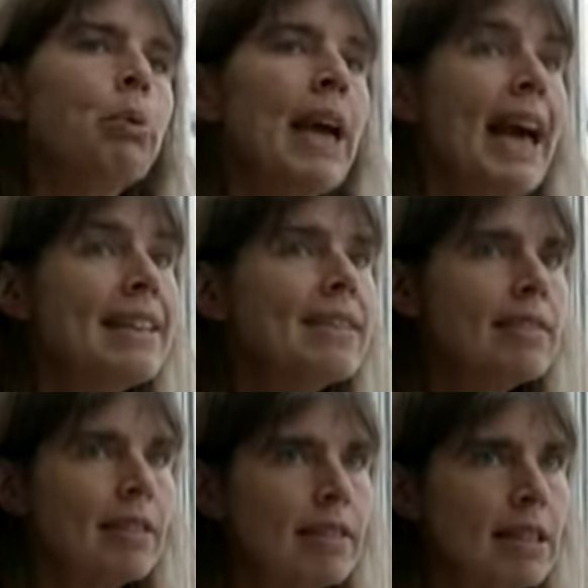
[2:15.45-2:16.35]
case
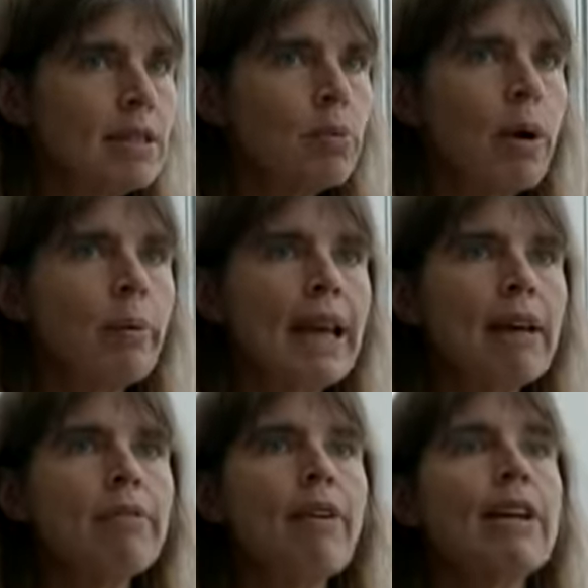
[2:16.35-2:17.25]
studies where we
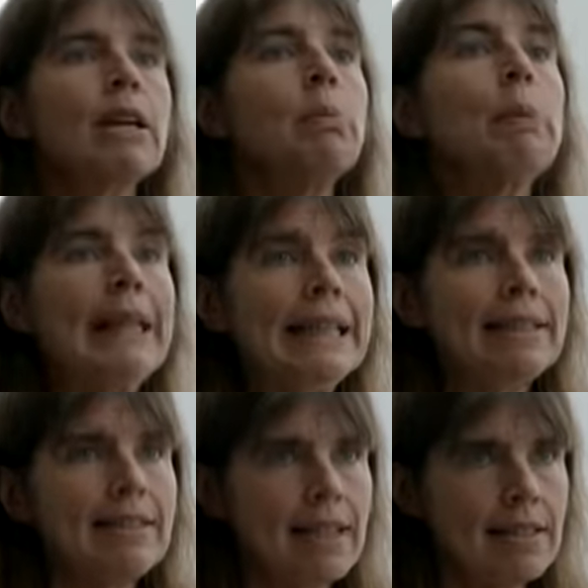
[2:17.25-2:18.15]
have very
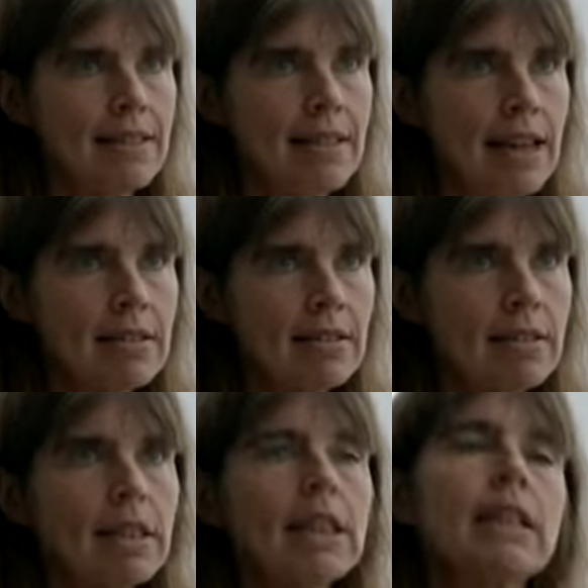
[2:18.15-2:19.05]
complete data sets.